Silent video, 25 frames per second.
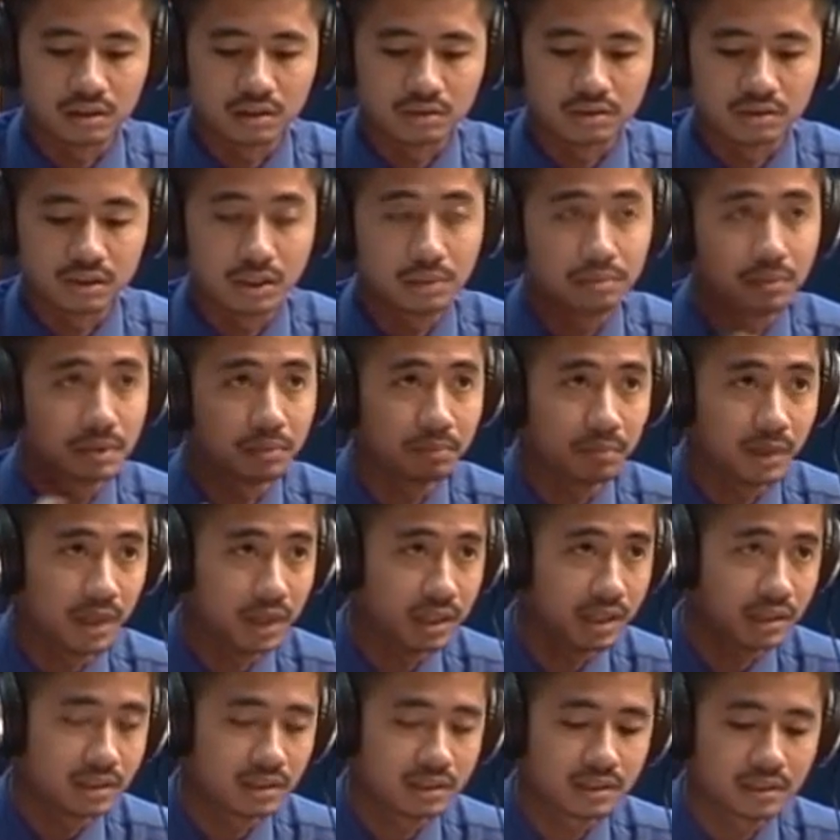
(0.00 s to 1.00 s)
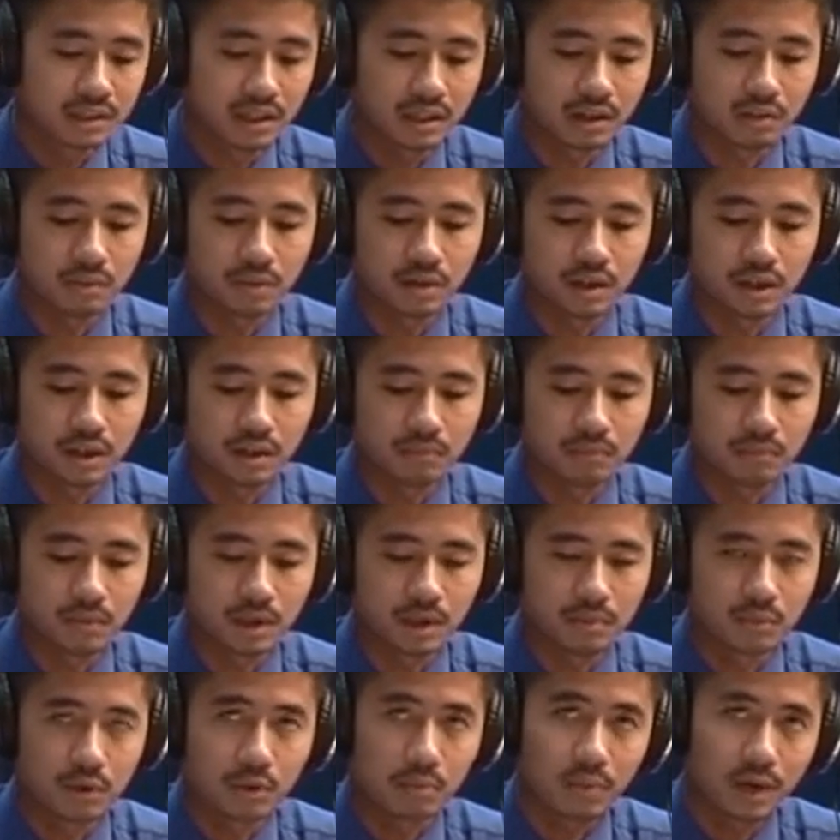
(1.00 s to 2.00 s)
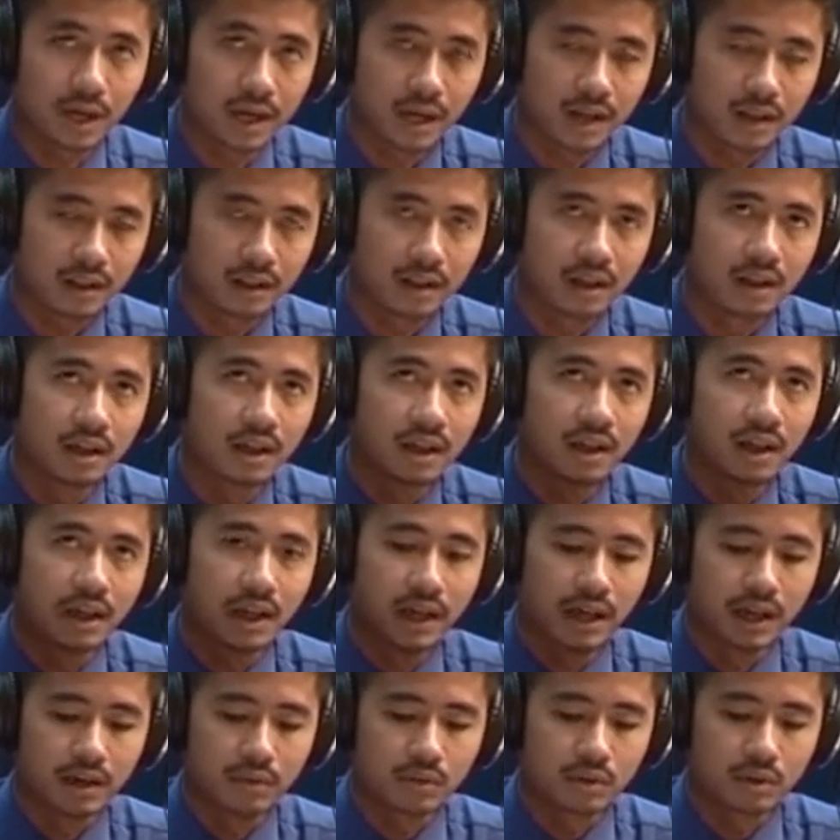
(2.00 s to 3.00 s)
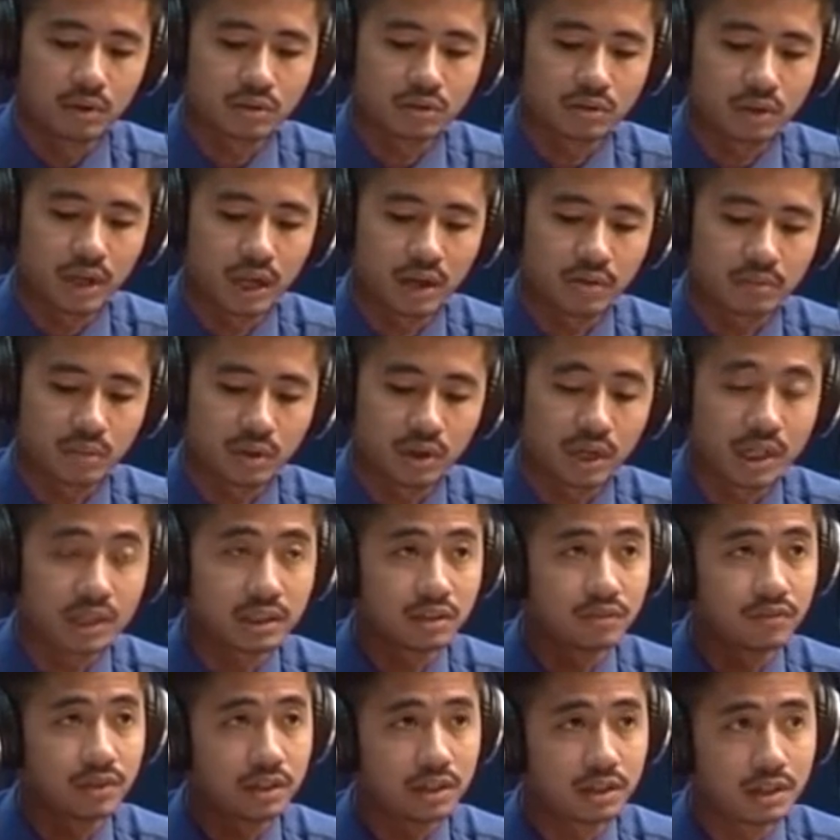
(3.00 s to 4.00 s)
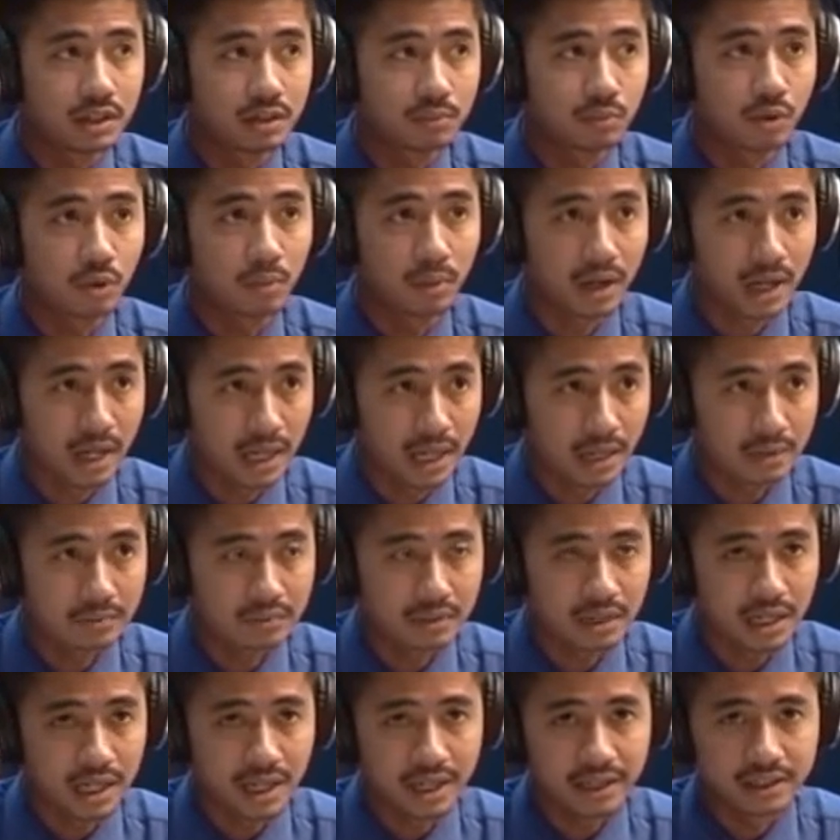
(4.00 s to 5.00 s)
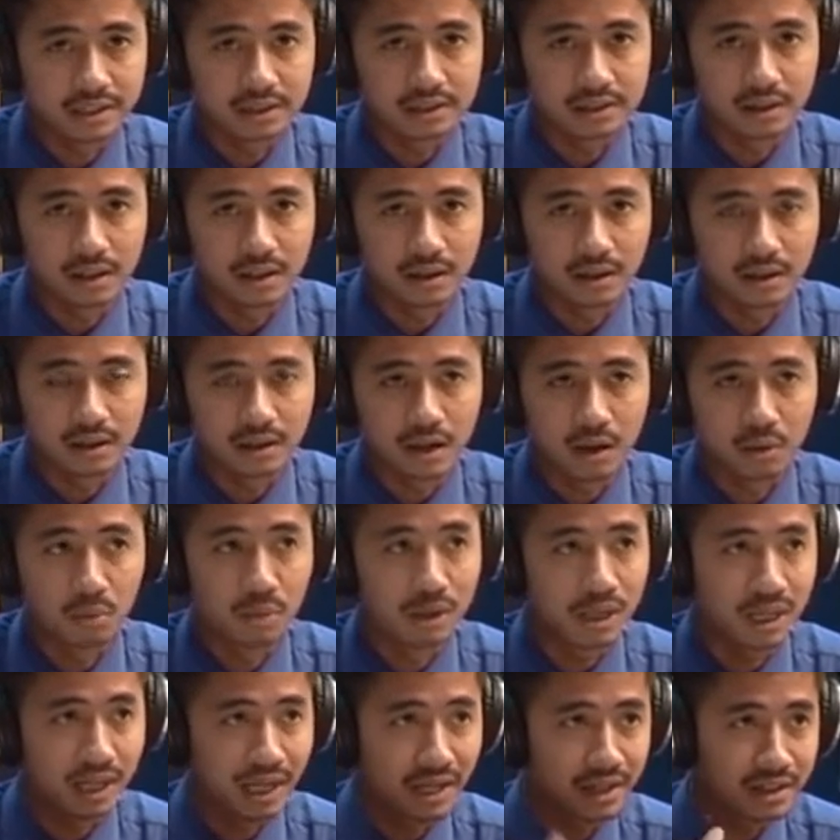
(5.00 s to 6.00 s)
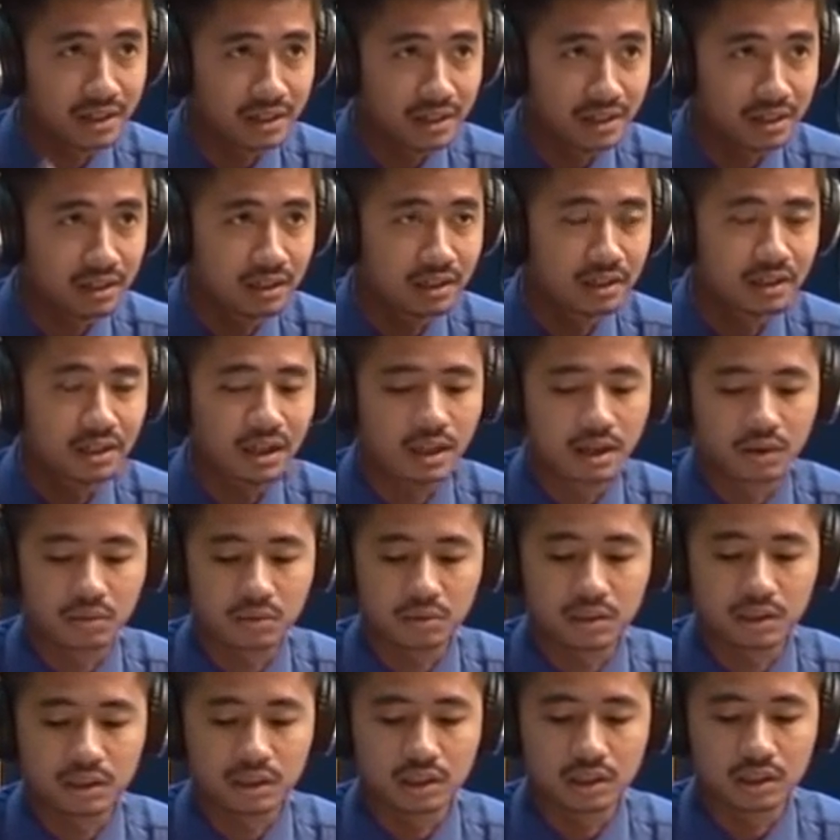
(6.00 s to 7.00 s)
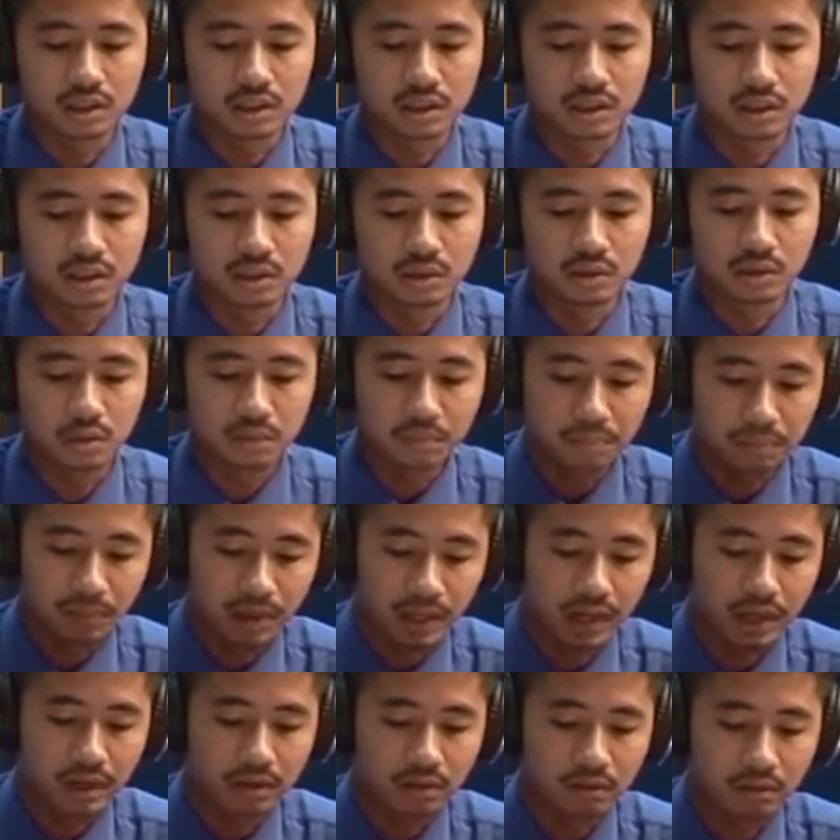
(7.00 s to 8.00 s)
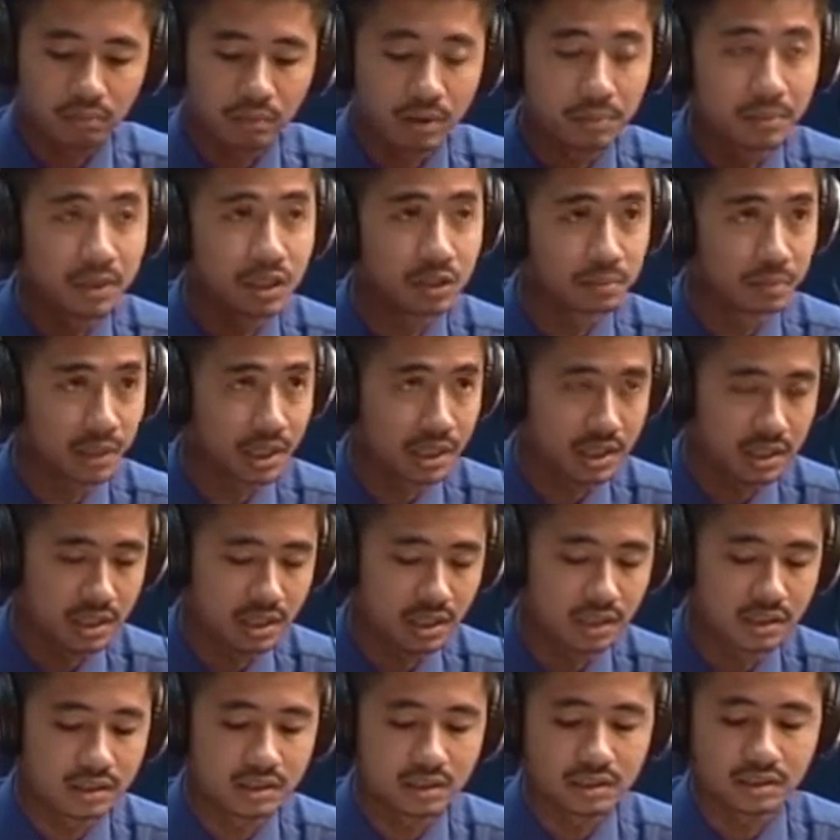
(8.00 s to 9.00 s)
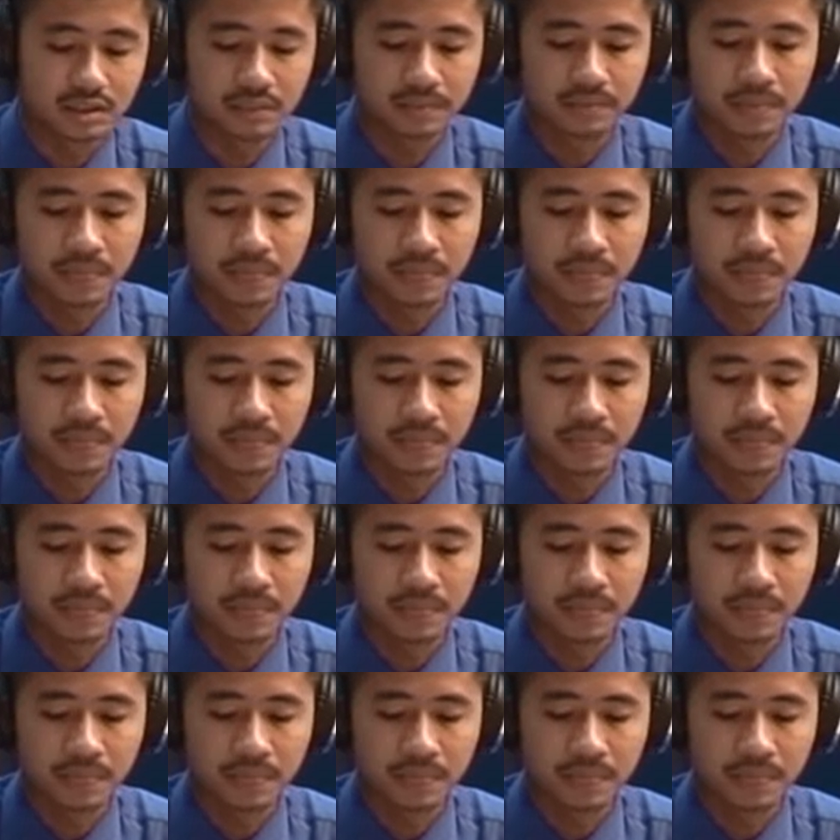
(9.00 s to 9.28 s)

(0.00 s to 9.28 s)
streaming players inside our mobile. And we also have productivity mobile apps like our calendar, our notepad, or maybe spreadsheets.